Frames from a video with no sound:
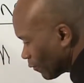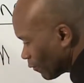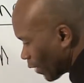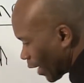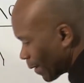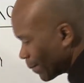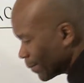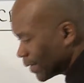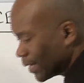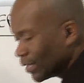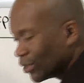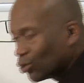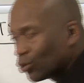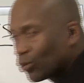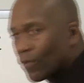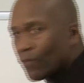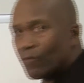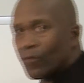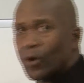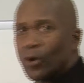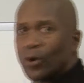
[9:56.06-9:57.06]
I begin to
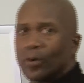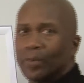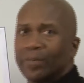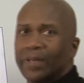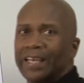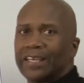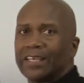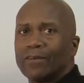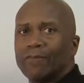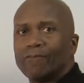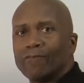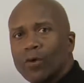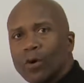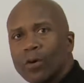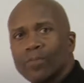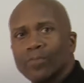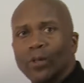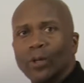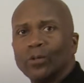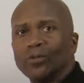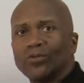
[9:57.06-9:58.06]
affirm and
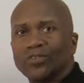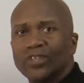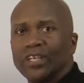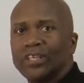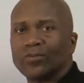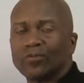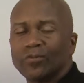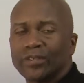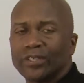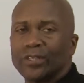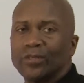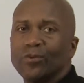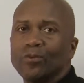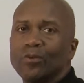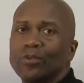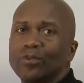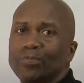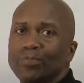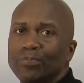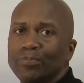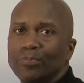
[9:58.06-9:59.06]
confirm those things which I know
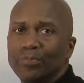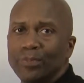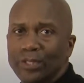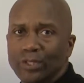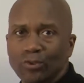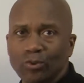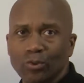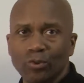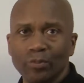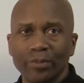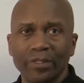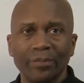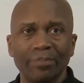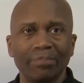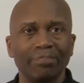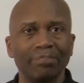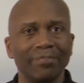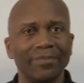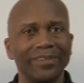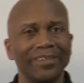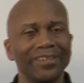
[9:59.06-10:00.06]
to be true, but
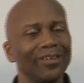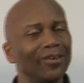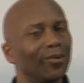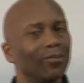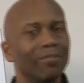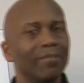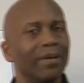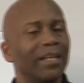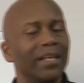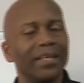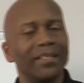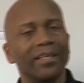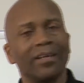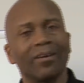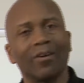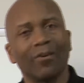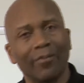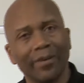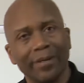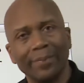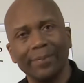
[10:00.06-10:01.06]
may not yet
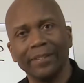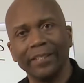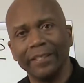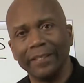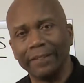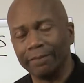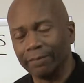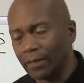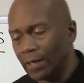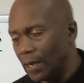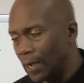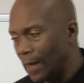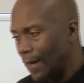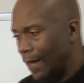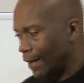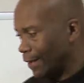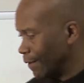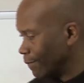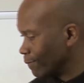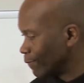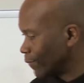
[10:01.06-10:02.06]
already believe.
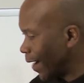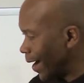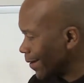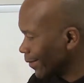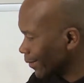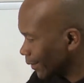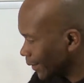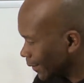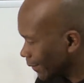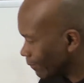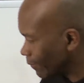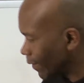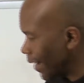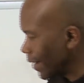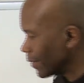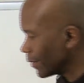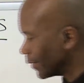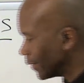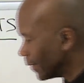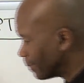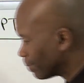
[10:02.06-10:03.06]
And then
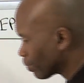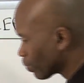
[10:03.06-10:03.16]
finally,